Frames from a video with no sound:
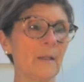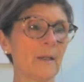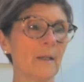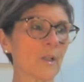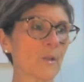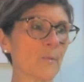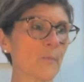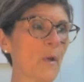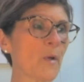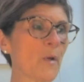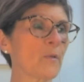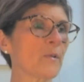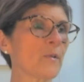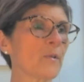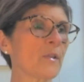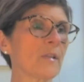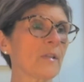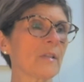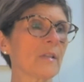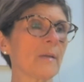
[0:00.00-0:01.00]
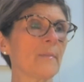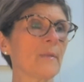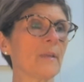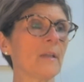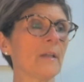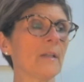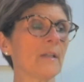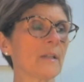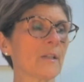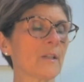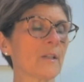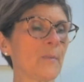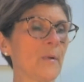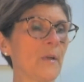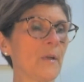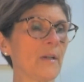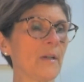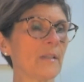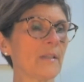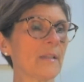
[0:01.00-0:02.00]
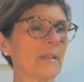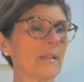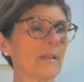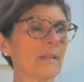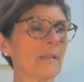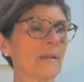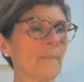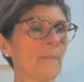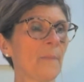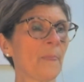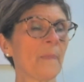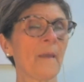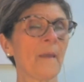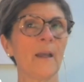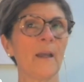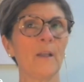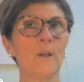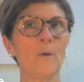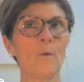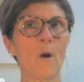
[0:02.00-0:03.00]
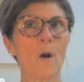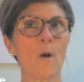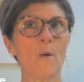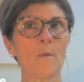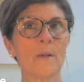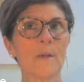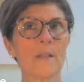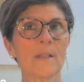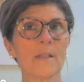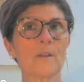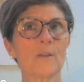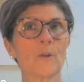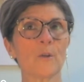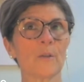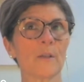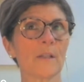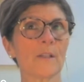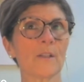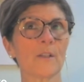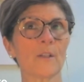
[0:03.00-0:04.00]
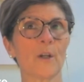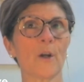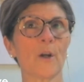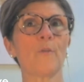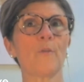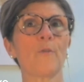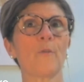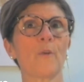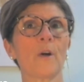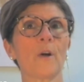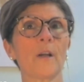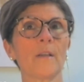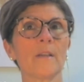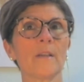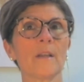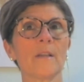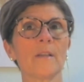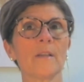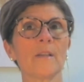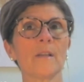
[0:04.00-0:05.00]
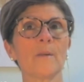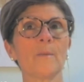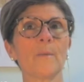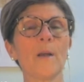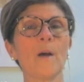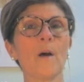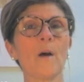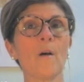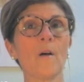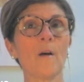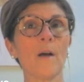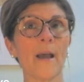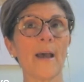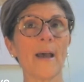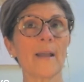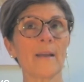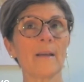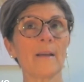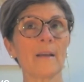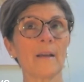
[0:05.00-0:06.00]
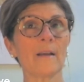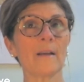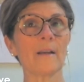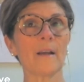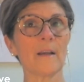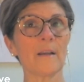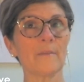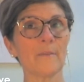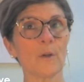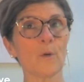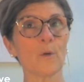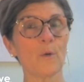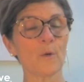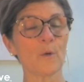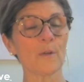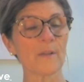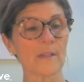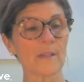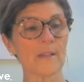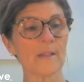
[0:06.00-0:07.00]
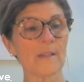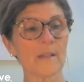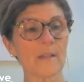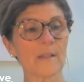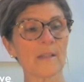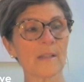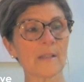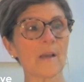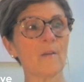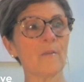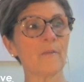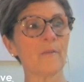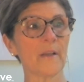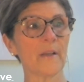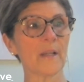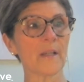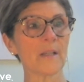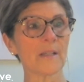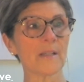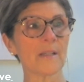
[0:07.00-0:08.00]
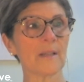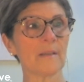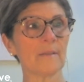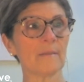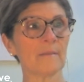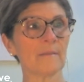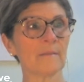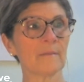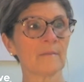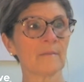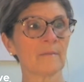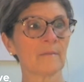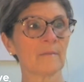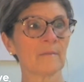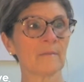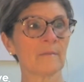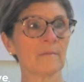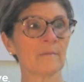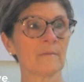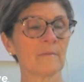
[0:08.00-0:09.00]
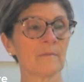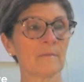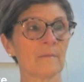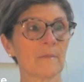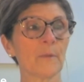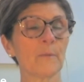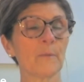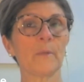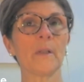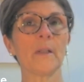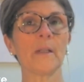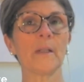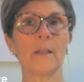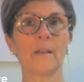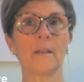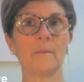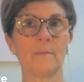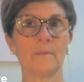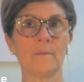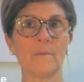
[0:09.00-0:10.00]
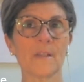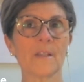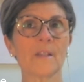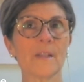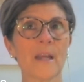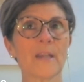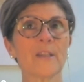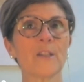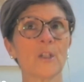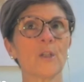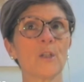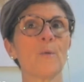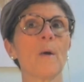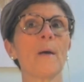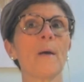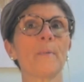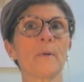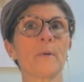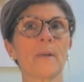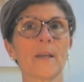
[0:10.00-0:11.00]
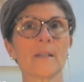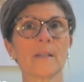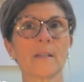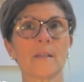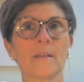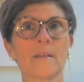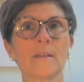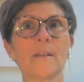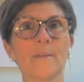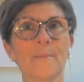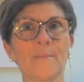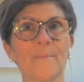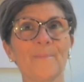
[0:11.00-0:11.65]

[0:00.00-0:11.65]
exposed to some of these experiences, and who always told us to go for it. And so we all had a kind of a core sense of self in us that really sets you up or doesn't.